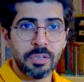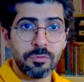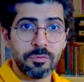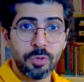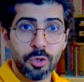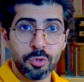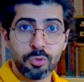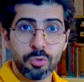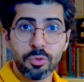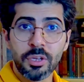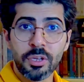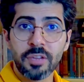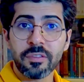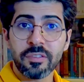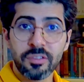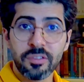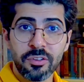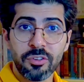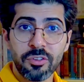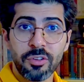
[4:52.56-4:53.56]
are doing
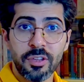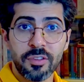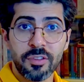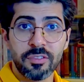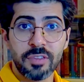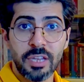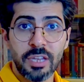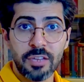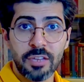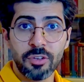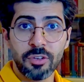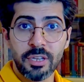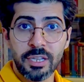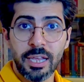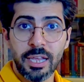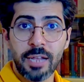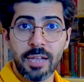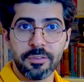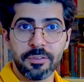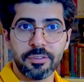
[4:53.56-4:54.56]
serious data
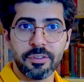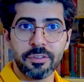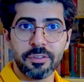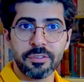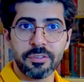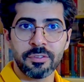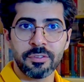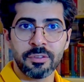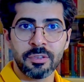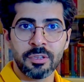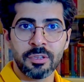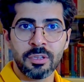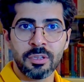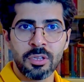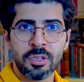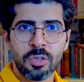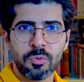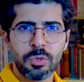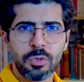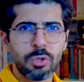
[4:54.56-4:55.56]
analysis,
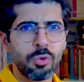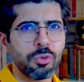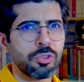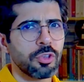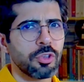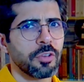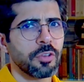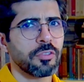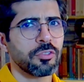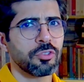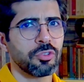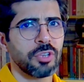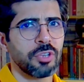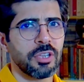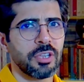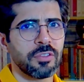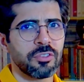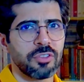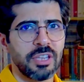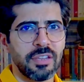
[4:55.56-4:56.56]
we don't just
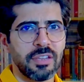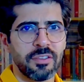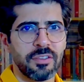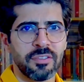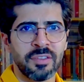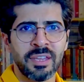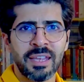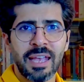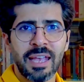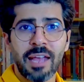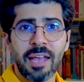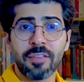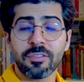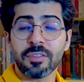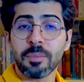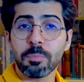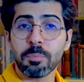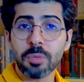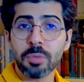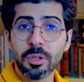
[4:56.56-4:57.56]
treat these as
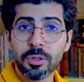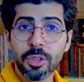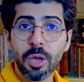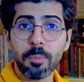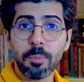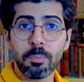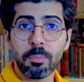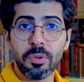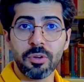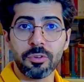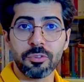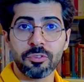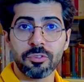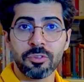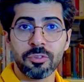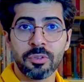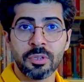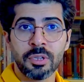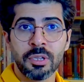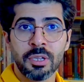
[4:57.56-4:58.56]
simple numbers,
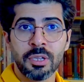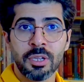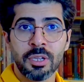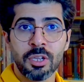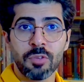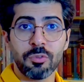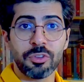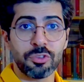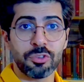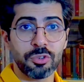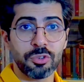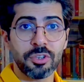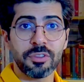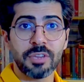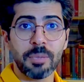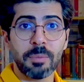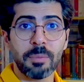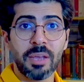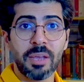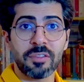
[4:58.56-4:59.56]
we treat
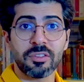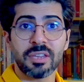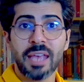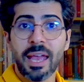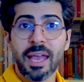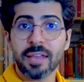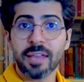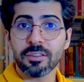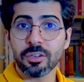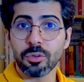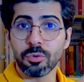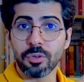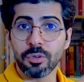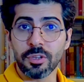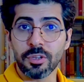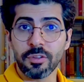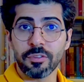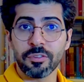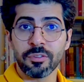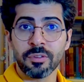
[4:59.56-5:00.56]
them as
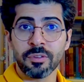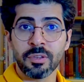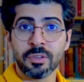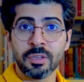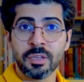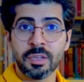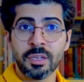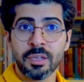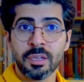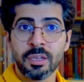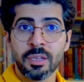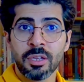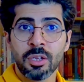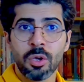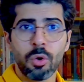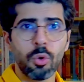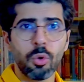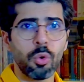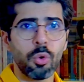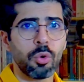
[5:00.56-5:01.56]
categories.
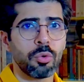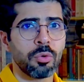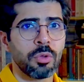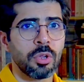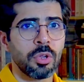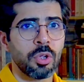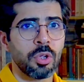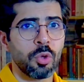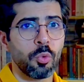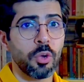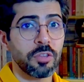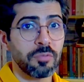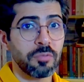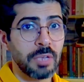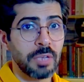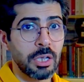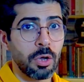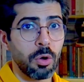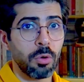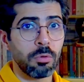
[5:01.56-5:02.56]
or what we
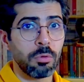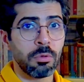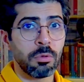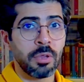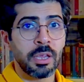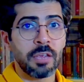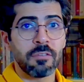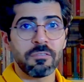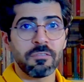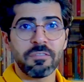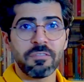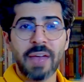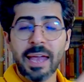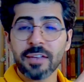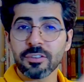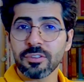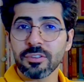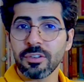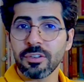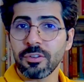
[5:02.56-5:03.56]
call
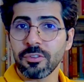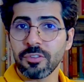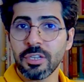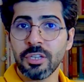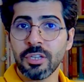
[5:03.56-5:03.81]
factors in